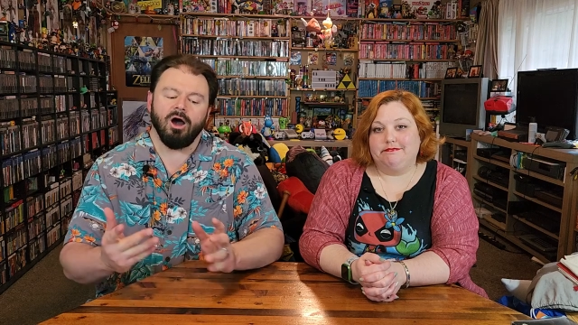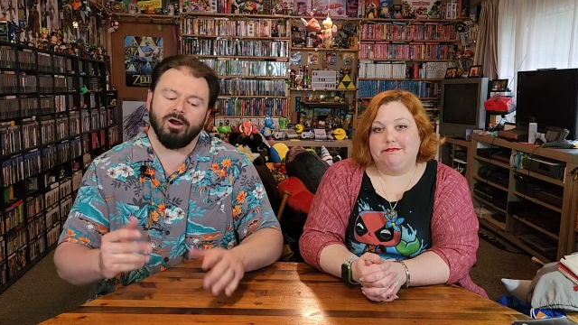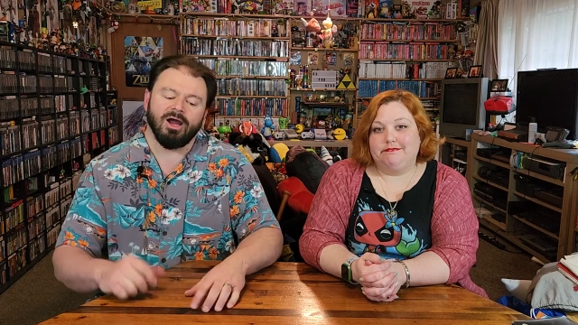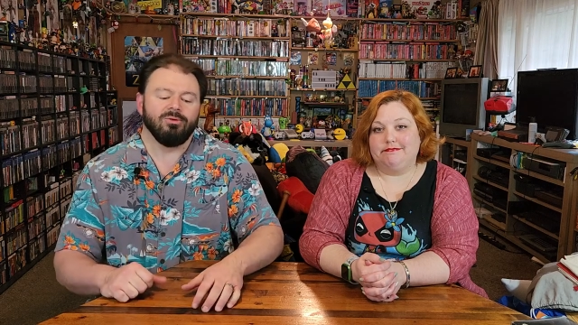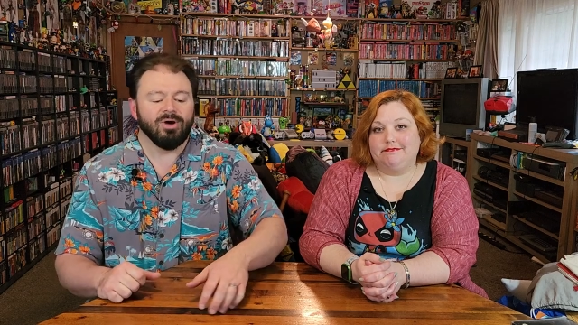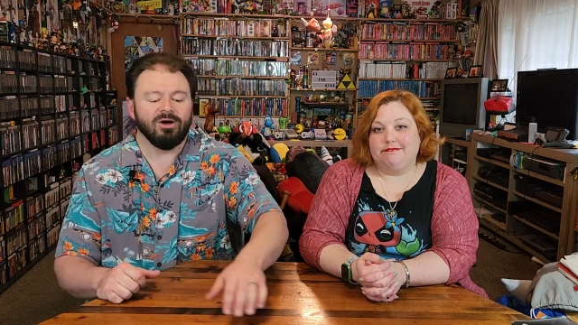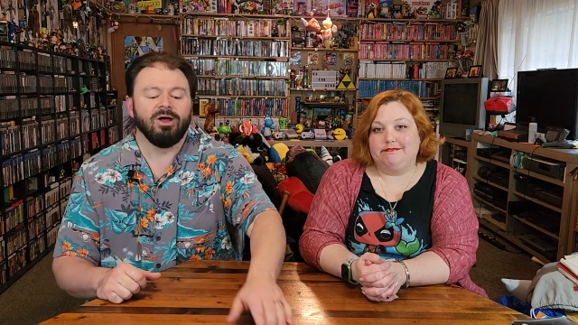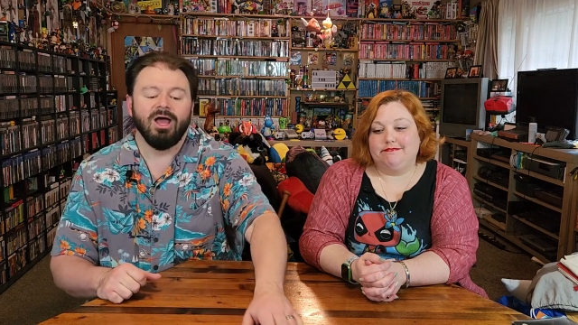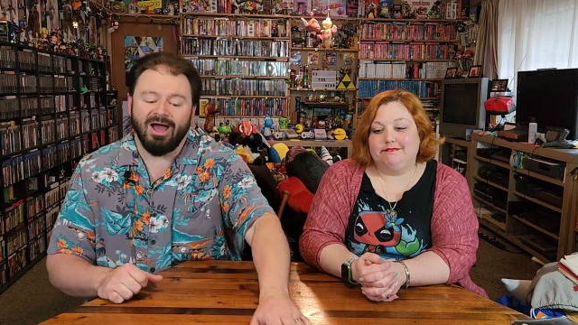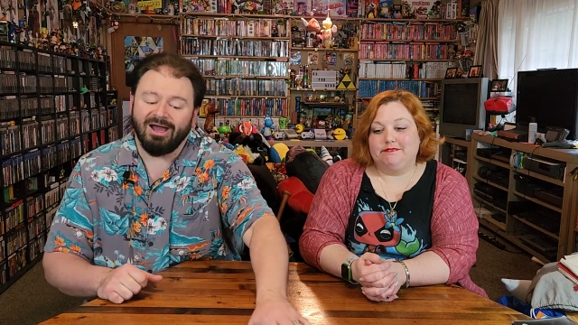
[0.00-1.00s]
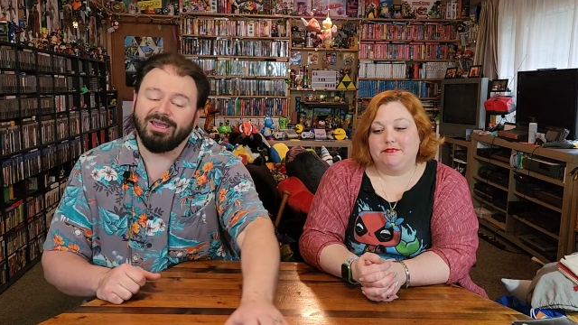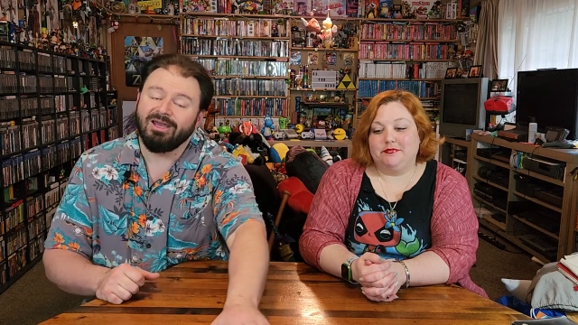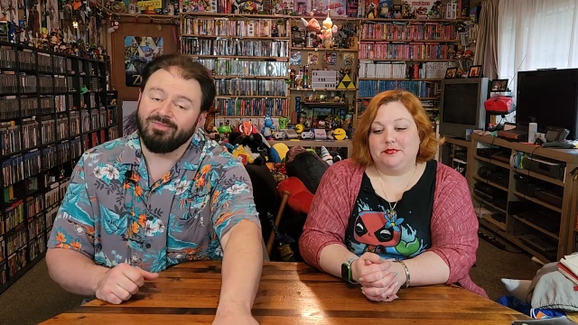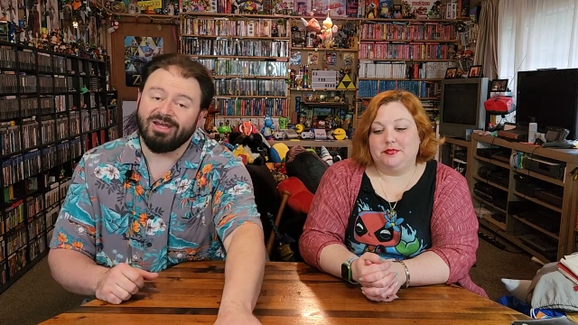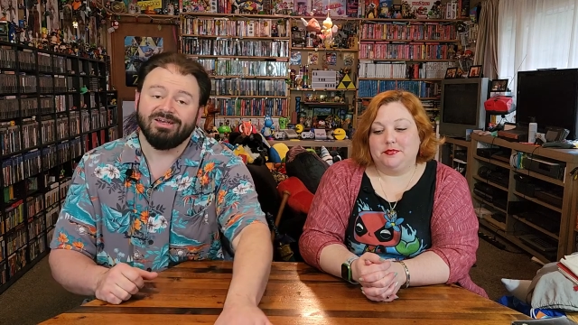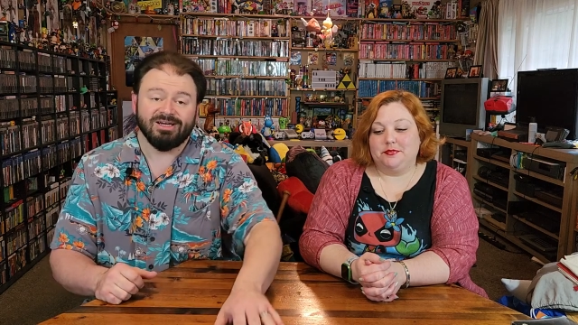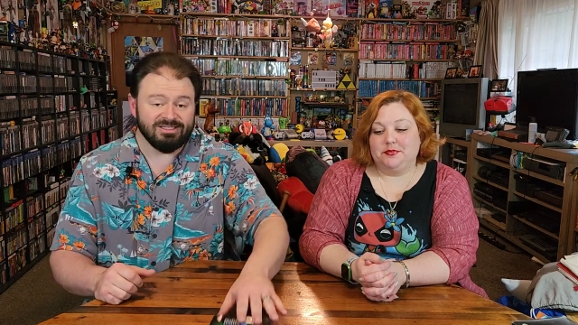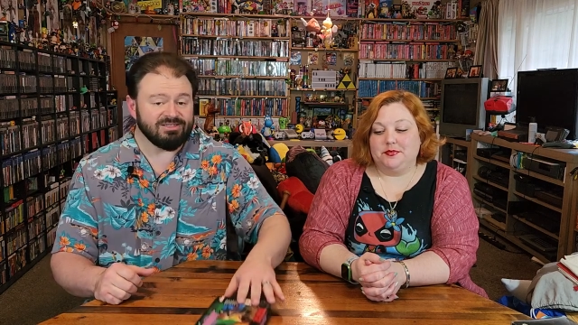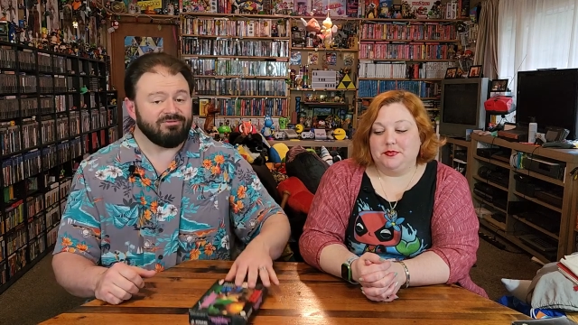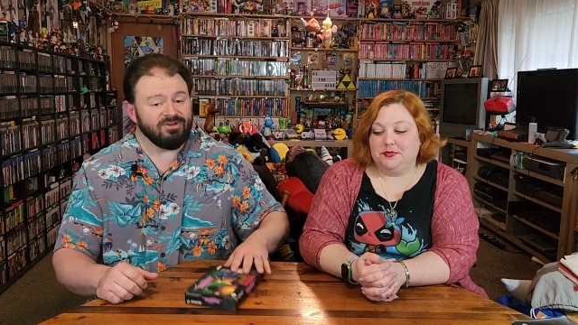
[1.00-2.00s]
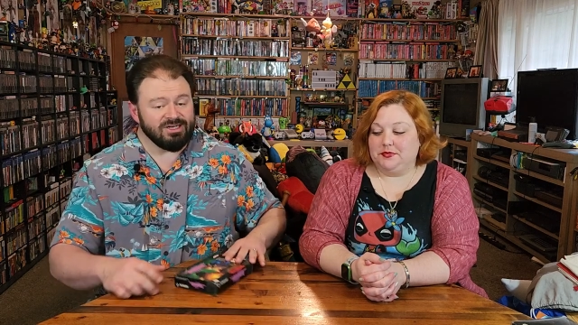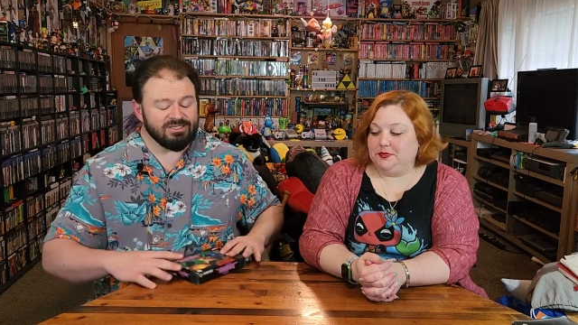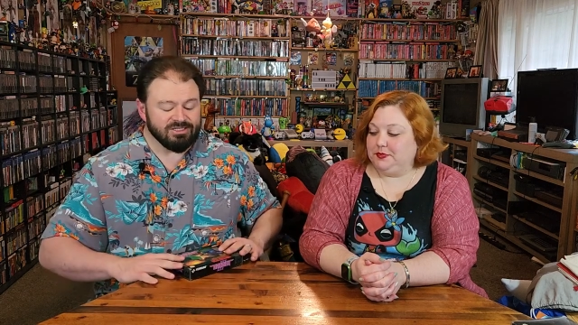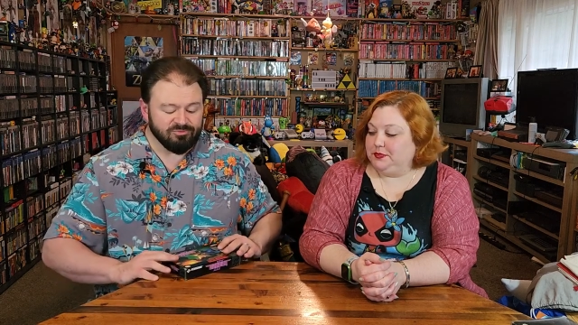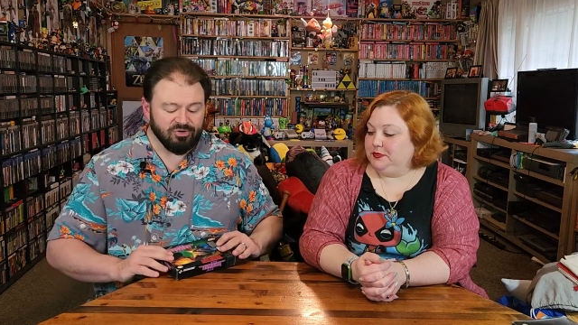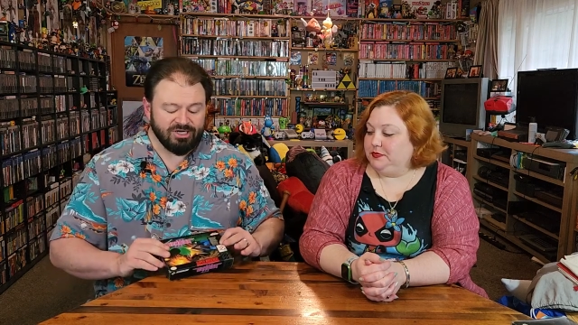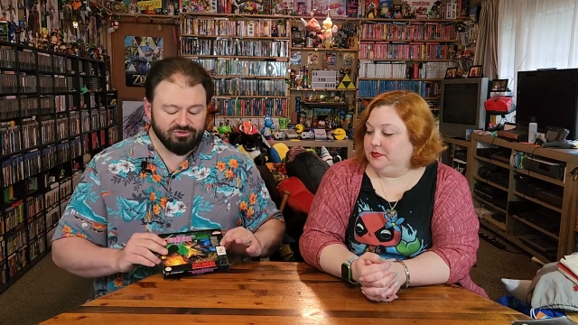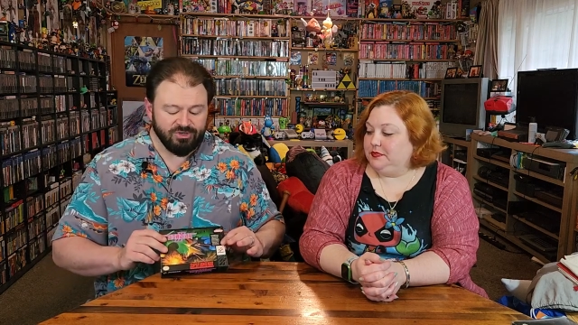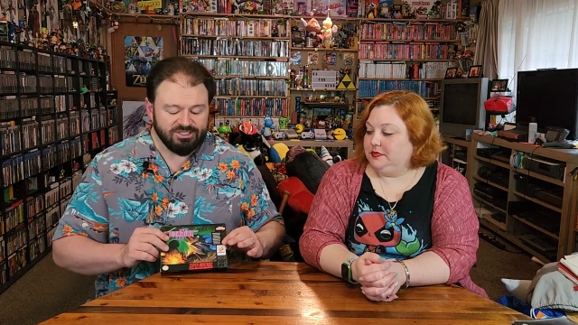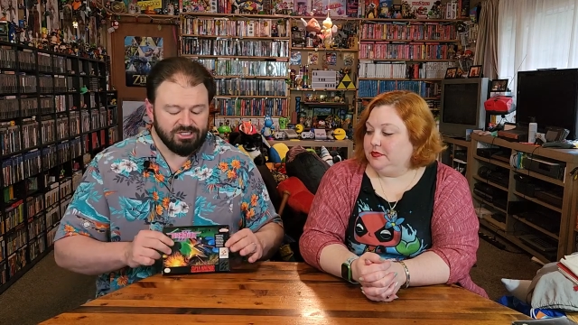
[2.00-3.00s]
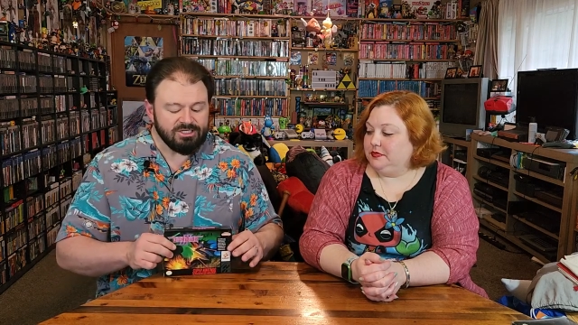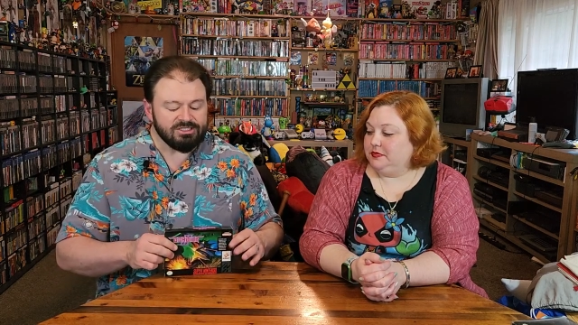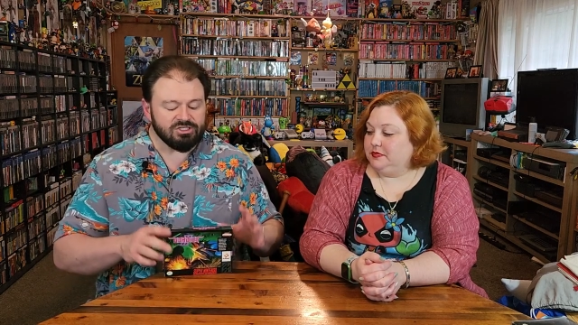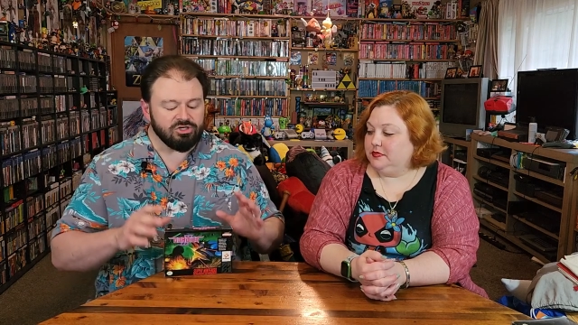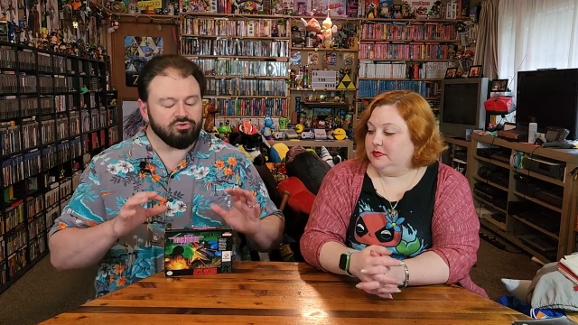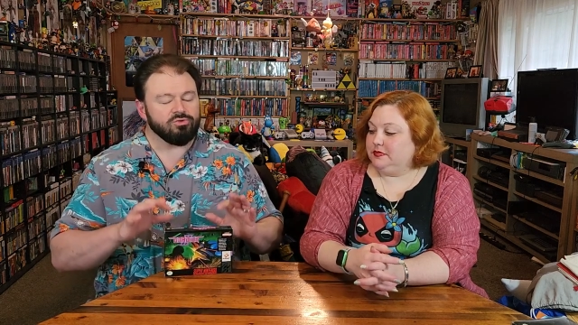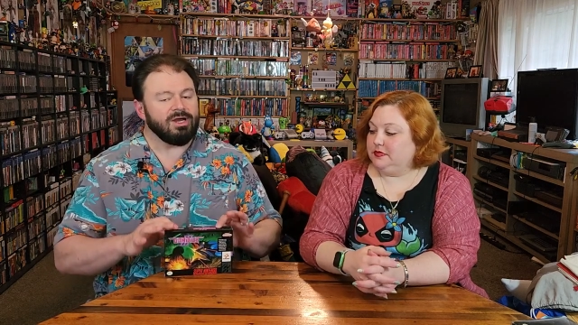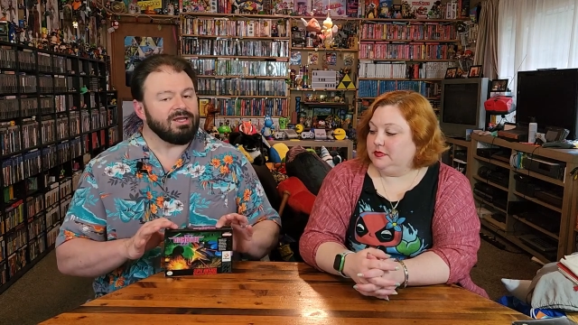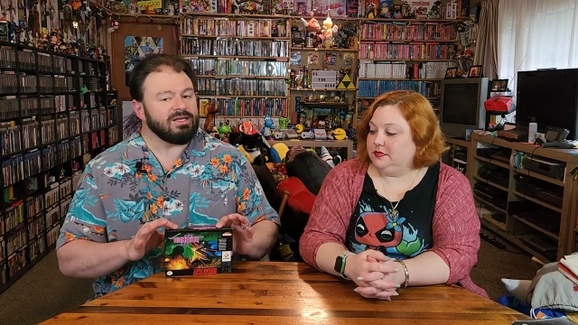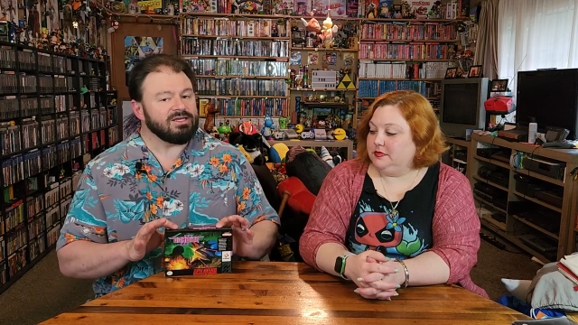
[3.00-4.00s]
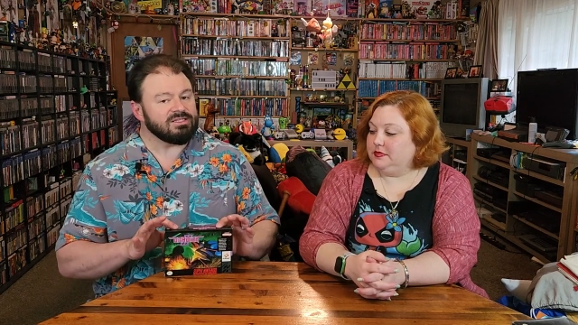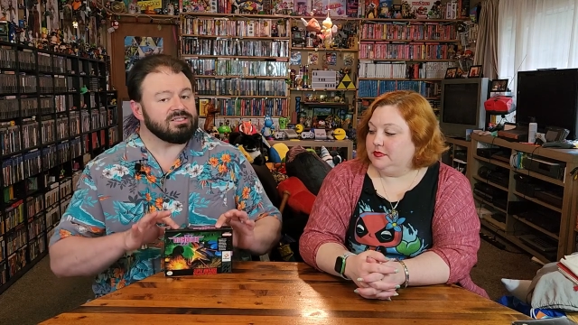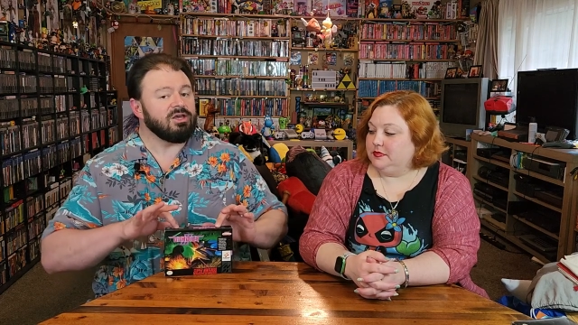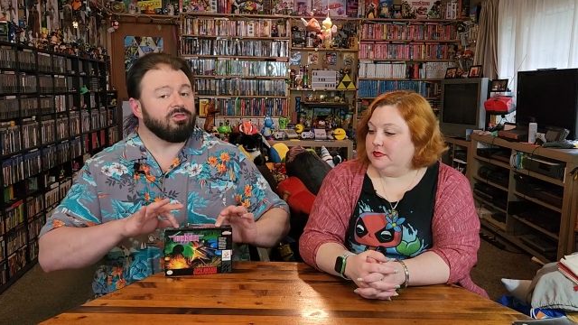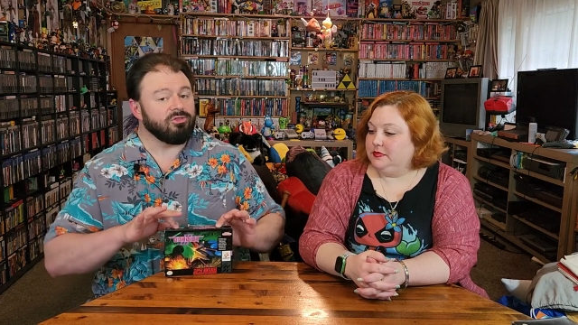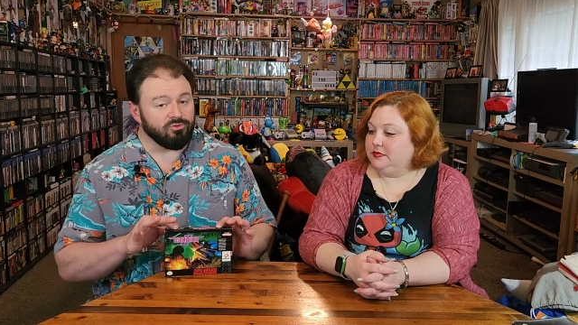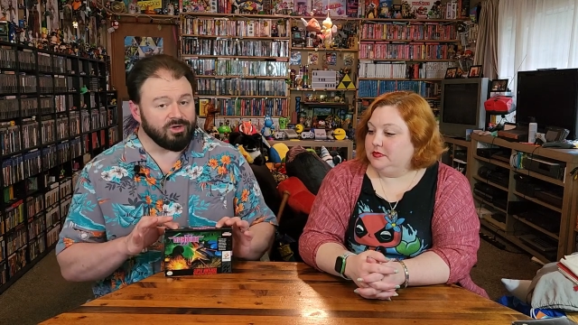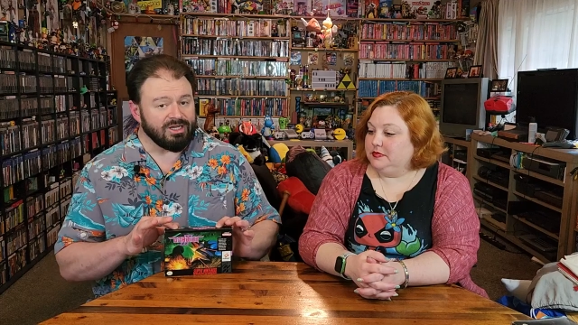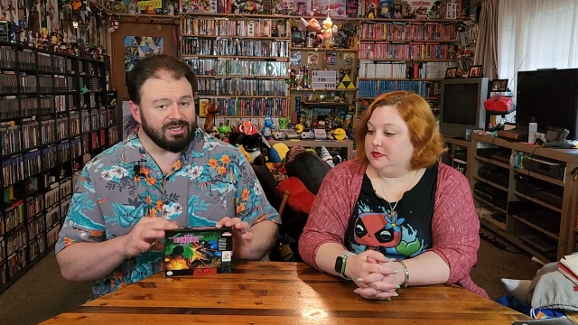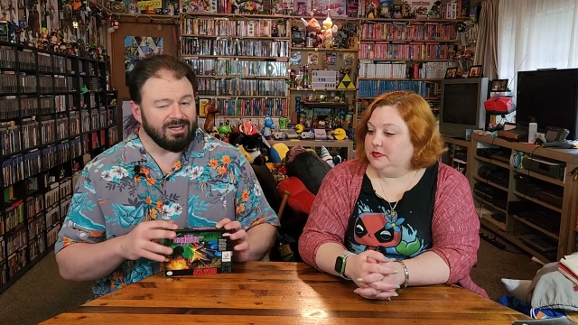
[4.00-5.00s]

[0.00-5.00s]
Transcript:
Speaker 1: All right, well, a game that does fit into the price range is Gradius 3.